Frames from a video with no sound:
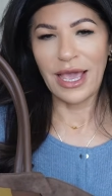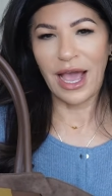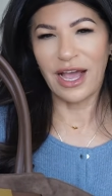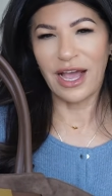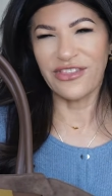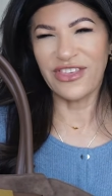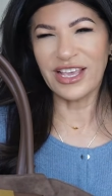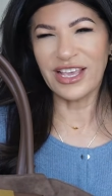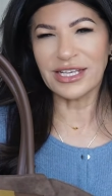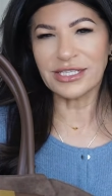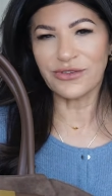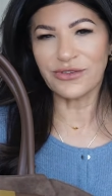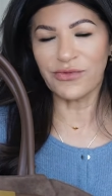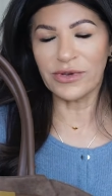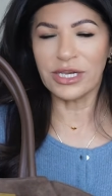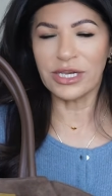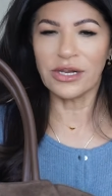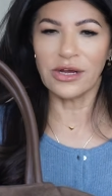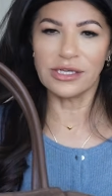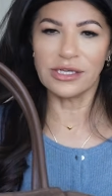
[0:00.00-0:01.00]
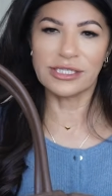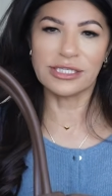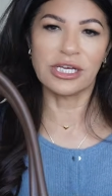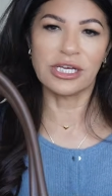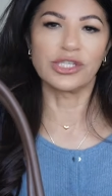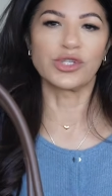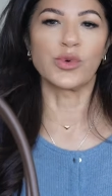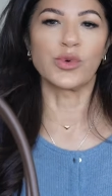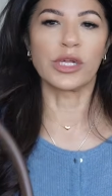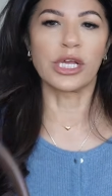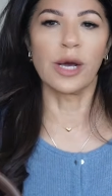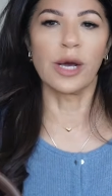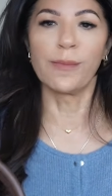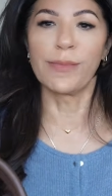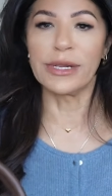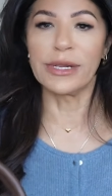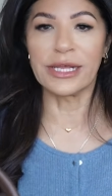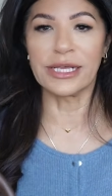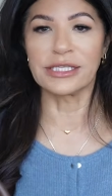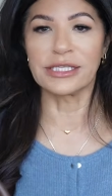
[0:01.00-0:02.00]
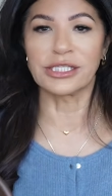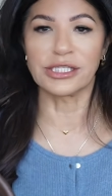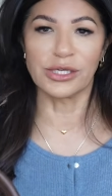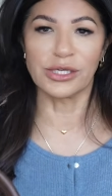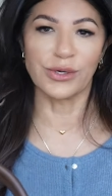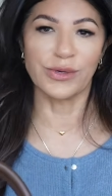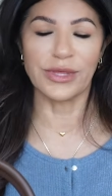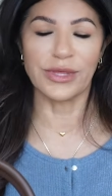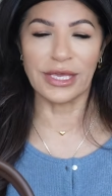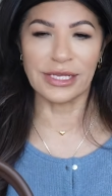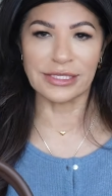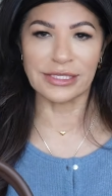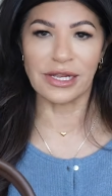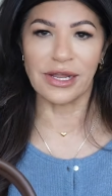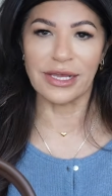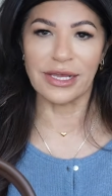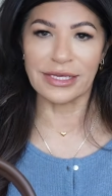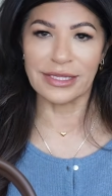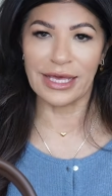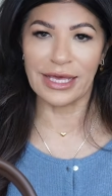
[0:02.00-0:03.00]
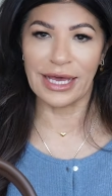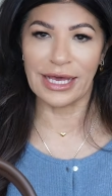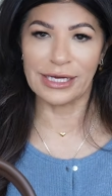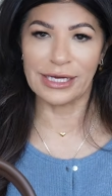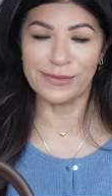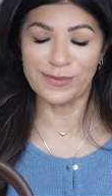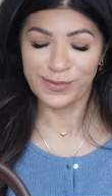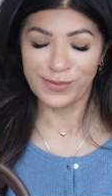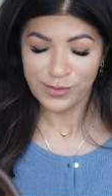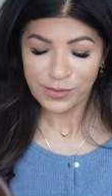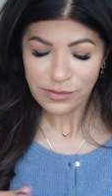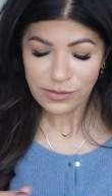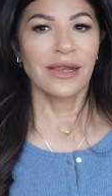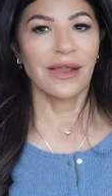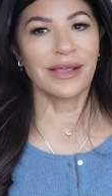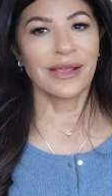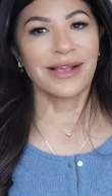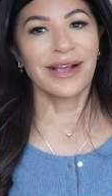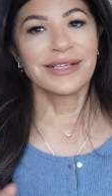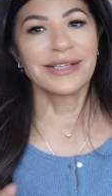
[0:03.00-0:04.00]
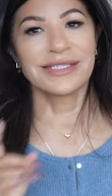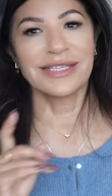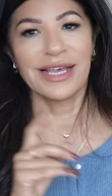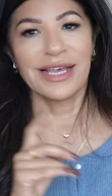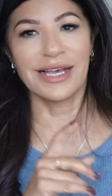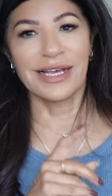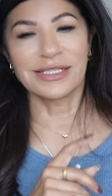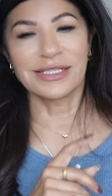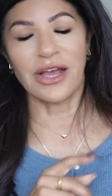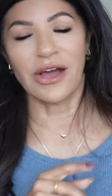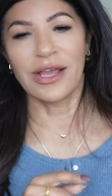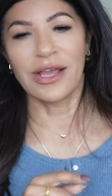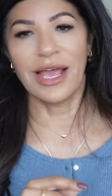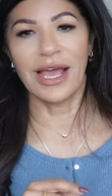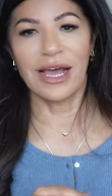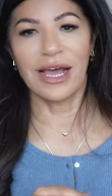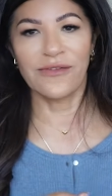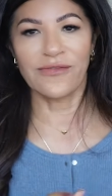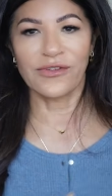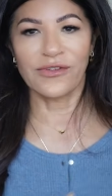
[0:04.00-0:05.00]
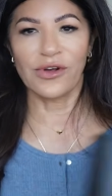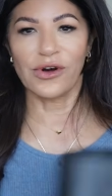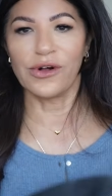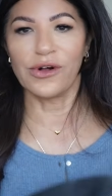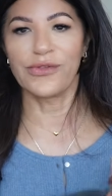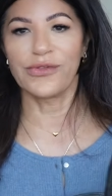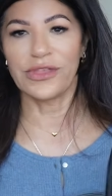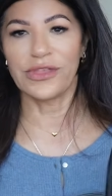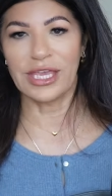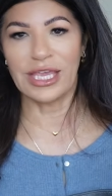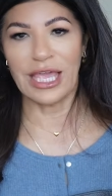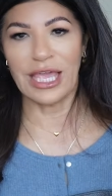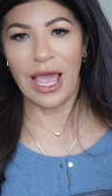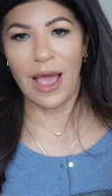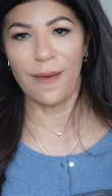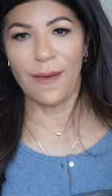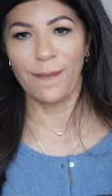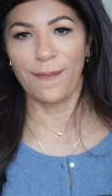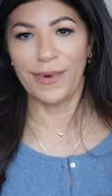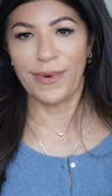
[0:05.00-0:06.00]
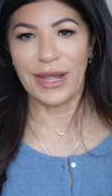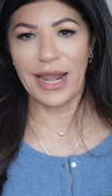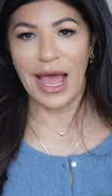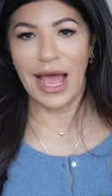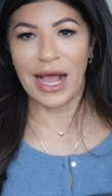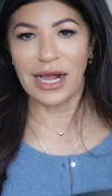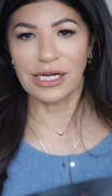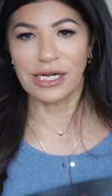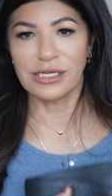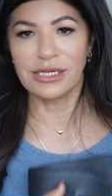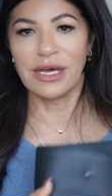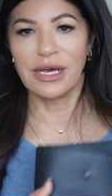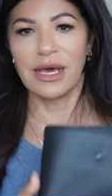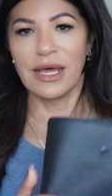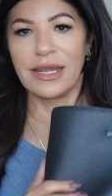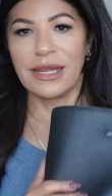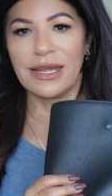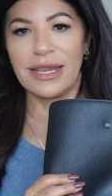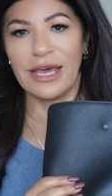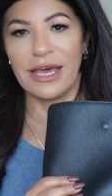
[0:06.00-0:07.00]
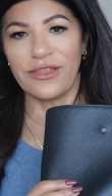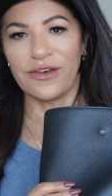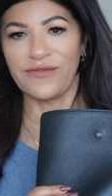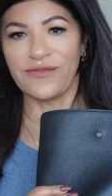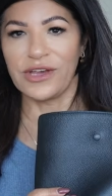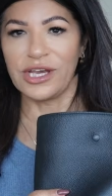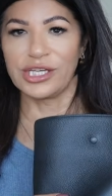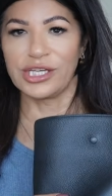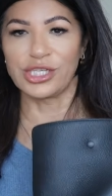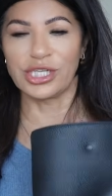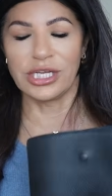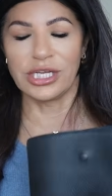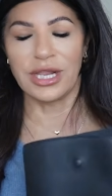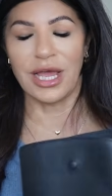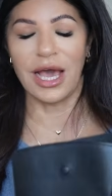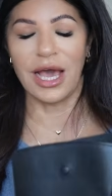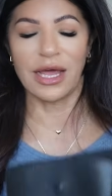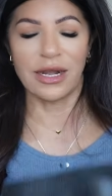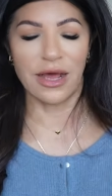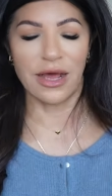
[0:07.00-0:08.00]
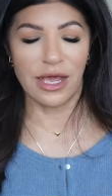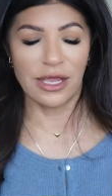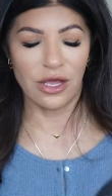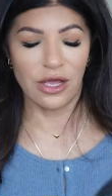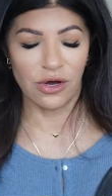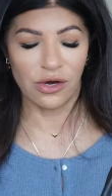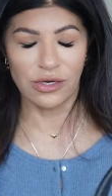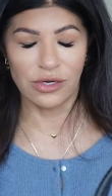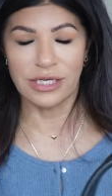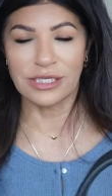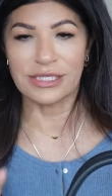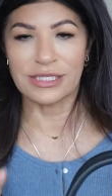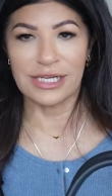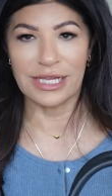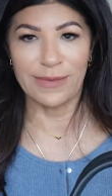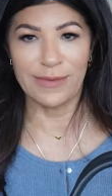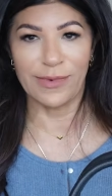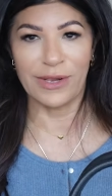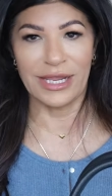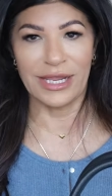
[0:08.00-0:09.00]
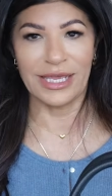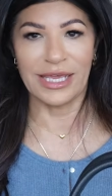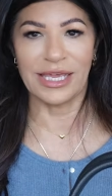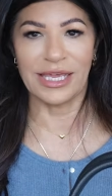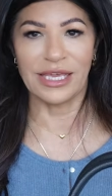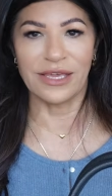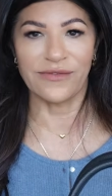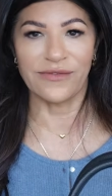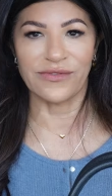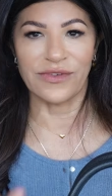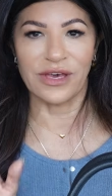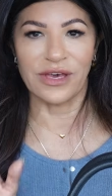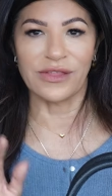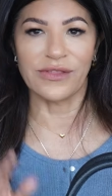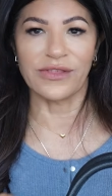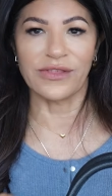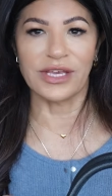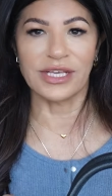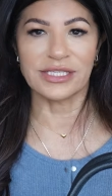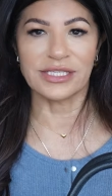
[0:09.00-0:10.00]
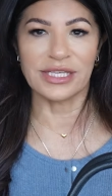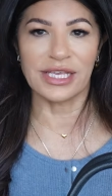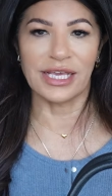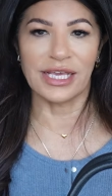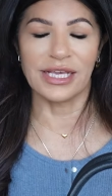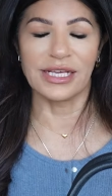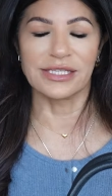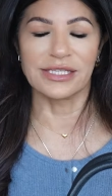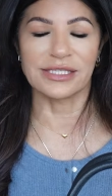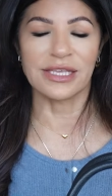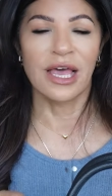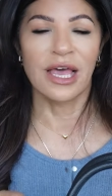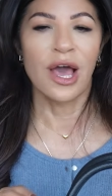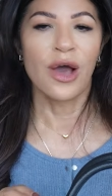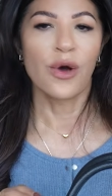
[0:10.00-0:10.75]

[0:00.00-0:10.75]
I think it's a really nice touch when companies do things like that. Like I said, I have got the black leather version, and I honestly believe that this is